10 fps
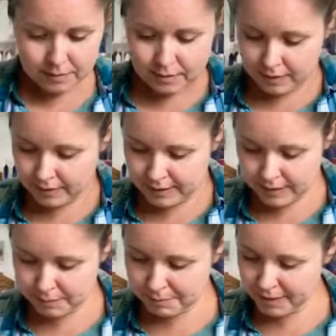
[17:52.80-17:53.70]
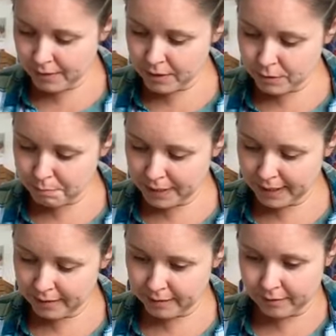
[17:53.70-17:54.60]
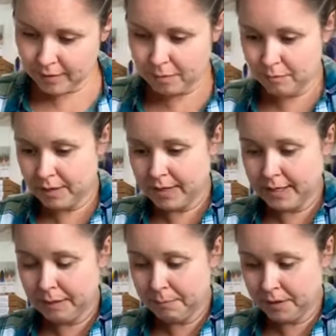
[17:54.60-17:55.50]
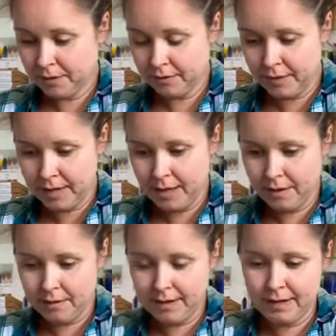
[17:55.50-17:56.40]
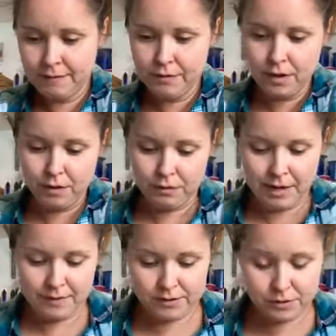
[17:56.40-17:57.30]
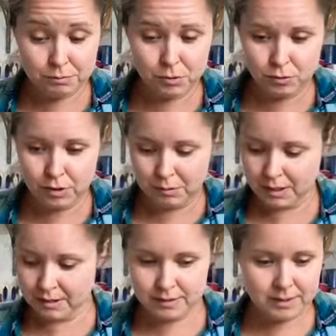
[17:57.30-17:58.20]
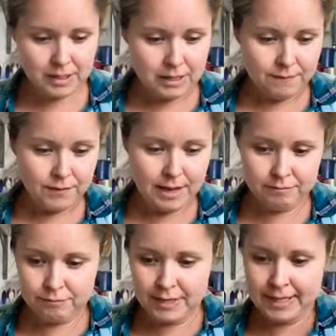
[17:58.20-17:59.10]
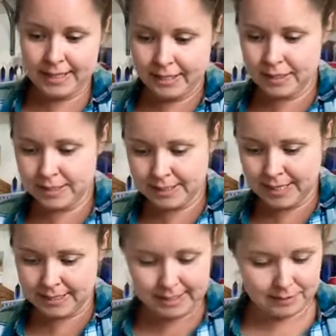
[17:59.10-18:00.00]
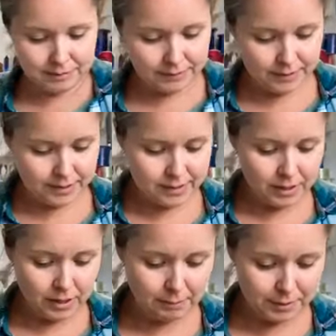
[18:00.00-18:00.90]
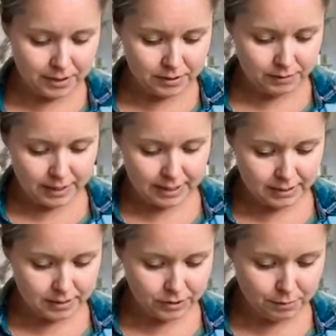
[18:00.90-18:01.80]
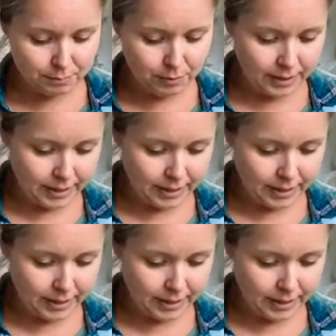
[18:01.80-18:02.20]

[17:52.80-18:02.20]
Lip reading: And then split those pinks up really, because they're, even though they're the smaller ones, they're really going to stand out in the design because they're such a bright